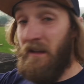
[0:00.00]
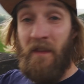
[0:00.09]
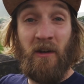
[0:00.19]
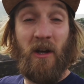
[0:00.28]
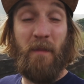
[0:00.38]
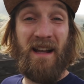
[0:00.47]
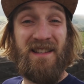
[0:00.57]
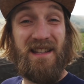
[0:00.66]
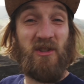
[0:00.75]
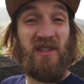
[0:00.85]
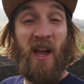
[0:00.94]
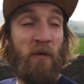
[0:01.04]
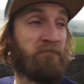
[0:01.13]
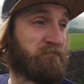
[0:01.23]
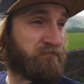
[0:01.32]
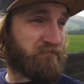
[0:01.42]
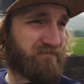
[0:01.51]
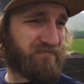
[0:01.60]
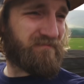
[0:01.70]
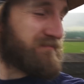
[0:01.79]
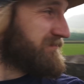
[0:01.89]
Then I'll go back and see how she's get
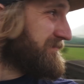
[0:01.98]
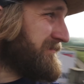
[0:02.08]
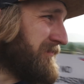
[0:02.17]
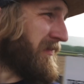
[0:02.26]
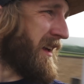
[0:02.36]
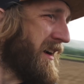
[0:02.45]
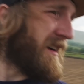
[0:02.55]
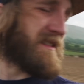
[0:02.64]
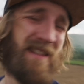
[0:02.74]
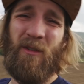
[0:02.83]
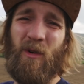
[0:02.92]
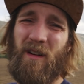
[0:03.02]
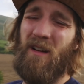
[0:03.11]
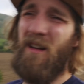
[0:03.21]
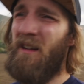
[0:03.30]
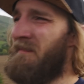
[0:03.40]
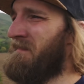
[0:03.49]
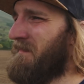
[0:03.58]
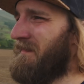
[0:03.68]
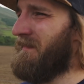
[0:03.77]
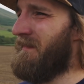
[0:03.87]
on. Tell you what,
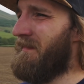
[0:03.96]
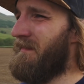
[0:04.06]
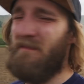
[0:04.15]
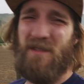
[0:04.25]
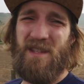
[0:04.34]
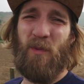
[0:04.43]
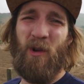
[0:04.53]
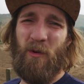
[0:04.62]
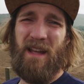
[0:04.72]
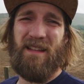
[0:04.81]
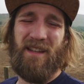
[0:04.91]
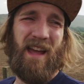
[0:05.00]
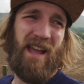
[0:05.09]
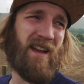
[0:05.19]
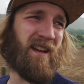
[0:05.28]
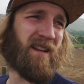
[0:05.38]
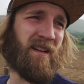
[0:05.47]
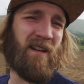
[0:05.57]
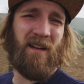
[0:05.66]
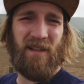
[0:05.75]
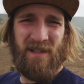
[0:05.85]
I'm spoiled here today.
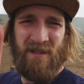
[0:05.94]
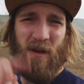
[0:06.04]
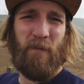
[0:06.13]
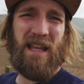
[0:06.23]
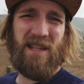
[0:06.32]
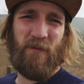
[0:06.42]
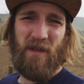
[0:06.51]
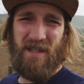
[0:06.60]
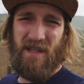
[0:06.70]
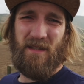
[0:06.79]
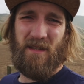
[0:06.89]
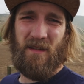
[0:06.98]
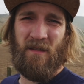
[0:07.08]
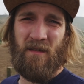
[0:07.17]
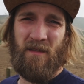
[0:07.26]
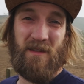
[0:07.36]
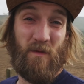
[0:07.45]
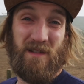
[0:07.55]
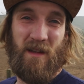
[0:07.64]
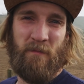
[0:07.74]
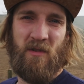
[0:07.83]
Listen to how peaceful this is. This is what
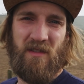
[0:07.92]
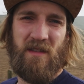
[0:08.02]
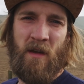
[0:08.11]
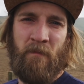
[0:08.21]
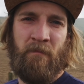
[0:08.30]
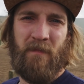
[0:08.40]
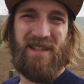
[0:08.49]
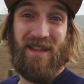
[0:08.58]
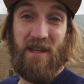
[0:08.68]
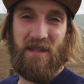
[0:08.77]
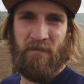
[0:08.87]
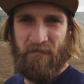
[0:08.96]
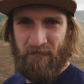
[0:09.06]
it's like most of the time. Listen to this.